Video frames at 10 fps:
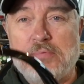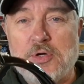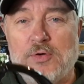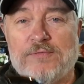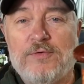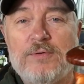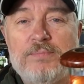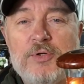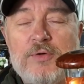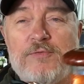Beautiful,
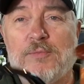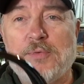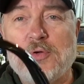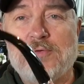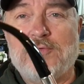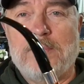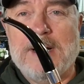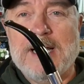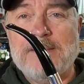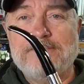beautiful, beautiful
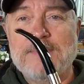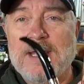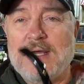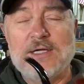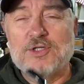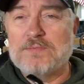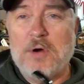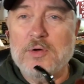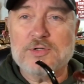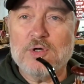pipe.
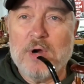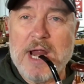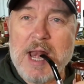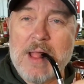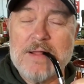Smokes great.